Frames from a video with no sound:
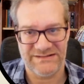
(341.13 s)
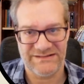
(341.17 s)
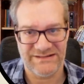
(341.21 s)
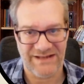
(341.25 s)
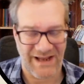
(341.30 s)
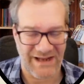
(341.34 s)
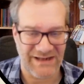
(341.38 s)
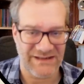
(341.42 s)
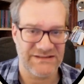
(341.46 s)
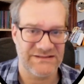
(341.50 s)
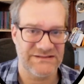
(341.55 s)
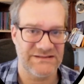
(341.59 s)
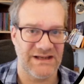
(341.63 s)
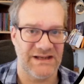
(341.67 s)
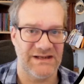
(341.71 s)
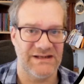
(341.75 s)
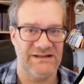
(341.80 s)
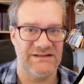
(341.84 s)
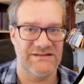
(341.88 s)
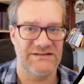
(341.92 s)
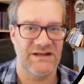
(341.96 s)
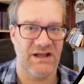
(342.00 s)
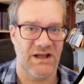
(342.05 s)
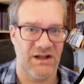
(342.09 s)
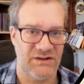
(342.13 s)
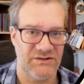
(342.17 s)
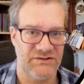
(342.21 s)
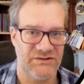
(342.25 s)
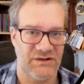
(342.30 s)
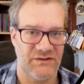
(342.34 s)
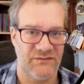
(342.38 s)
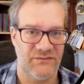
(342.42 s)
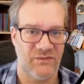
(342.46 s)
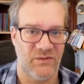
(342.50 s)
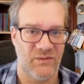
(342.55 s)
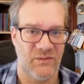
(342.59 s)
texts and its
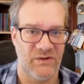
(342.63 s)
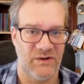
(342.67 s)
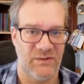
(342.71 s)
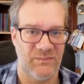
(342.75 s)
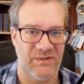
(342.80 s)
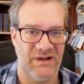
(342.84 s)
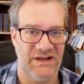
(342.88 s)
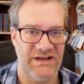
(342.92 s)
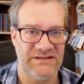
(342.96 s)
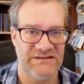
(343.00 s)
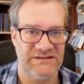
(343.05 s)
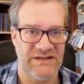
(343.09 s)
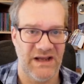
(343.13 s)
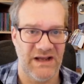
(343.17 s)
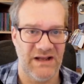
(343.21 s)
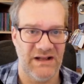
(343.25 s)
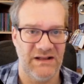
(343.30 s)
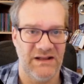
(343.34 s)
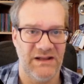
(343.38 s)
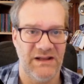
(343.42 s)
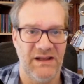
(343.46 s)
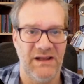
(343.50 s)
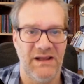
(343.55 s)
culture forward a playstyle.